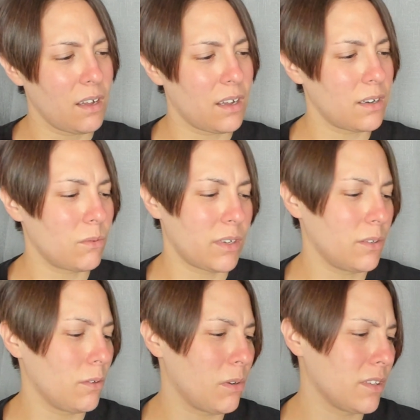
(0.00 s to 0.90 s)
I don't want to
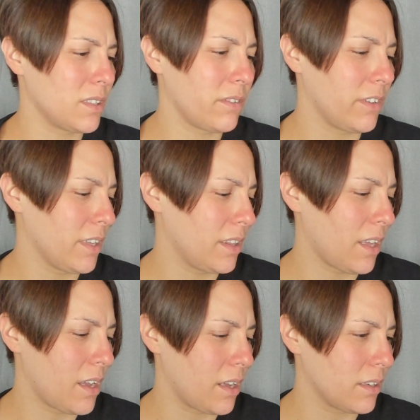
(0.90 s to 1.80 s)
know about stuff like
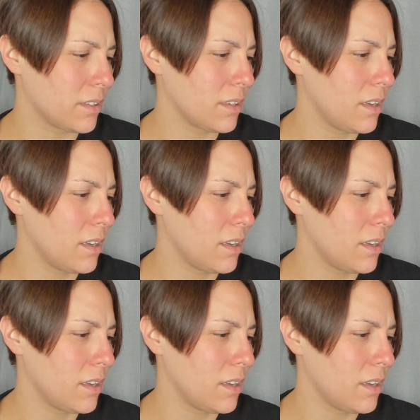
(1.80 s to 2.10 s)
that.